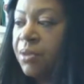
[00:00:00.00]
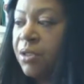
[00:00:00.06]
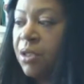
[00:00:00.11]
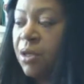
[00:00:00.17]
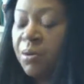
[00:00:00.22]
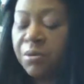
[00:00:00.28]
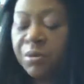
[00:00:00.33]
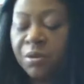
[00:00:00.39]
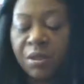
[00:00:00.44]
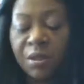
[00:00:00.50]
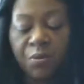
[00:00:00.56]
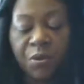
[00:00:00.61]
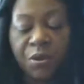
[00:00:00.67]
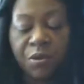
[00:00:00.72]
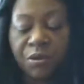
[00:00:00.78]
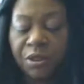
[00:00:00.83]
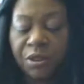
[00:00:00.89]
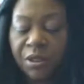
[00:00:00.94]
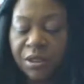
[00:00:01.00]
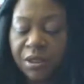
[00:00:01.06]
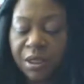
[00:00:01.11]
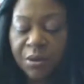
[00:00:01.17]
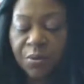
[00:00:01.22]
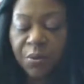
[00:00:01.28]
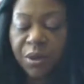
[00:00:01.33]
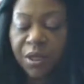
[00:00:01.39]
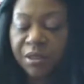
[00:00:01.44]
So we'll just
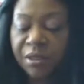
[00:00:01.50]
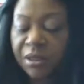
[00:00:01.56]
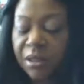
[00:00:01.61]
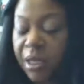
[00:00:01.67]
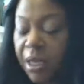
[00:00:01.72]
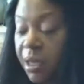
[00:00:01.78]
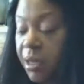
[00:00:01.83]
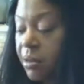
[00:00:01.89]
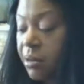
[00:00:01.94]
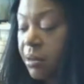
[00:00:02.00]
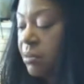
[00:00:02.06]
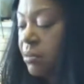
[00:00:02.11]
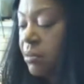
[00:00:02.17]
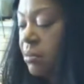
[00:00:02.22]
see Wednesday.